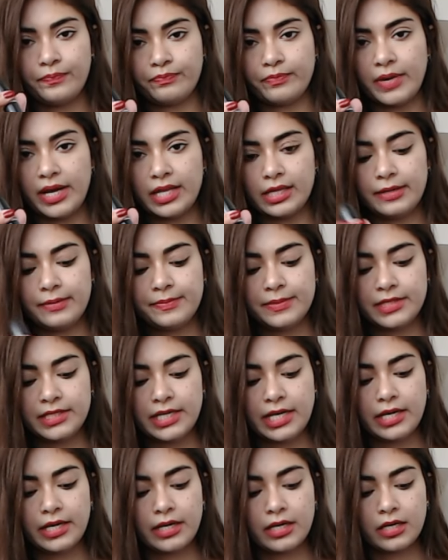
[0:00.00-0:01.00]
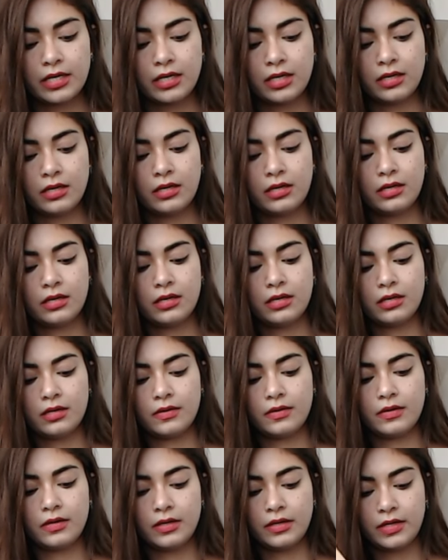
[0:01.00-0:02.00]
My lipstick,
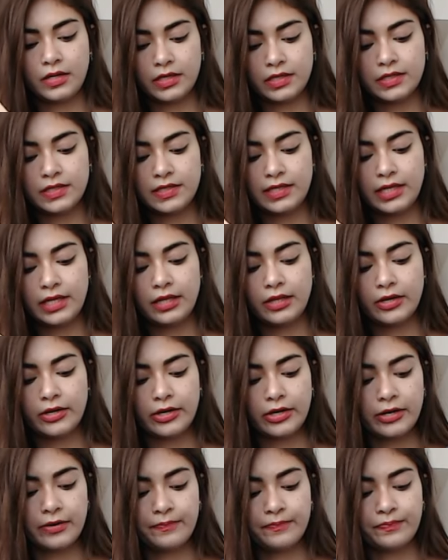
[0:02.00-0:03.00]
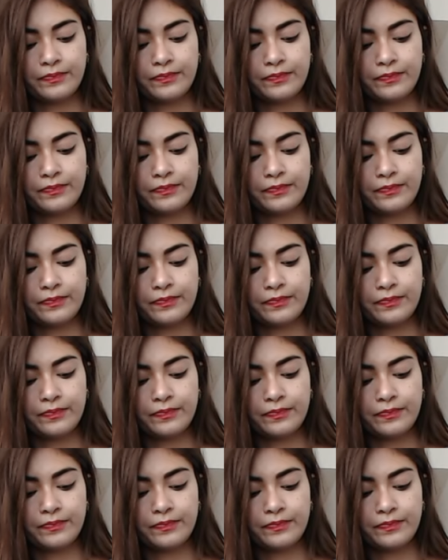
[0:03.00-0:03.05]
concealer,